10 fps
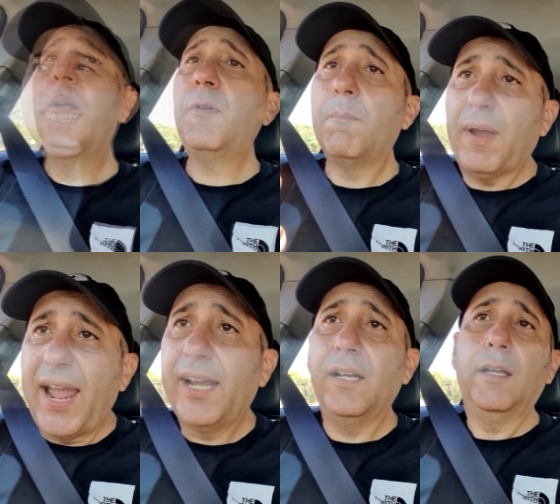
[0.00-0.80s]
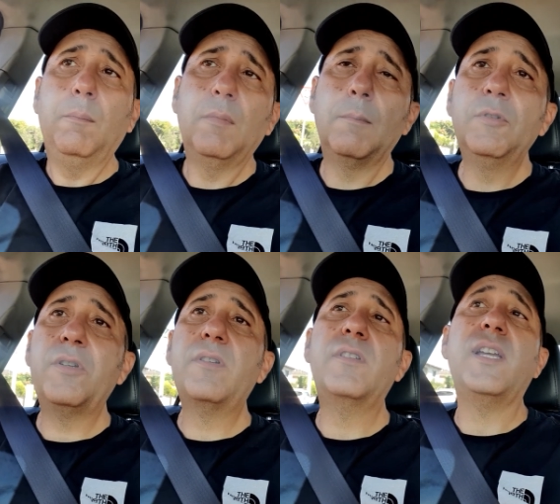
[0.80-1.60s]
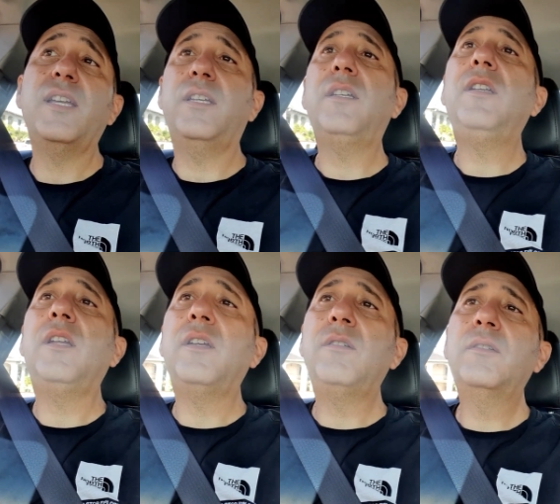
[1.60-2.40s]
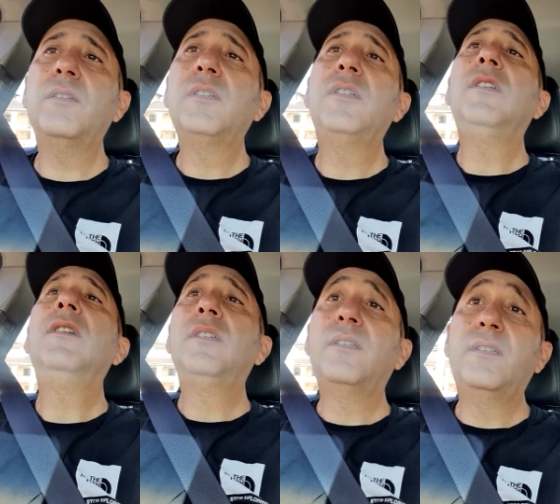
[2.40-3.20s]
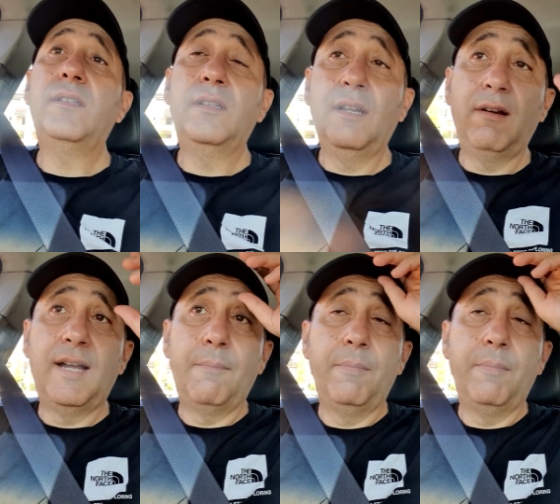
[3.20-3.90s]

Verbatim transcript: not bagging him. I'm just saying, you know, there are